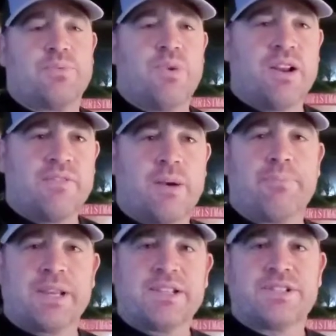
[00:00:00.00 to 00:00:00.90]
One of our
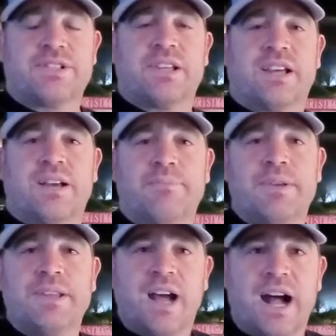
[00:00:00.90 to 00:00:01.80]
biggest um,
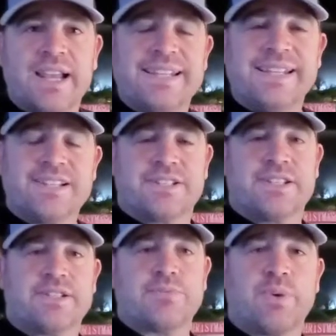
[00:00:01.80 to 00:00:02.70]
ideas
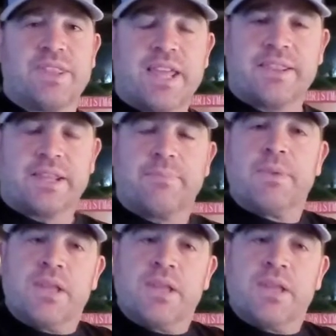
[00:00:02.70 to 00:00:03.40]
is we think that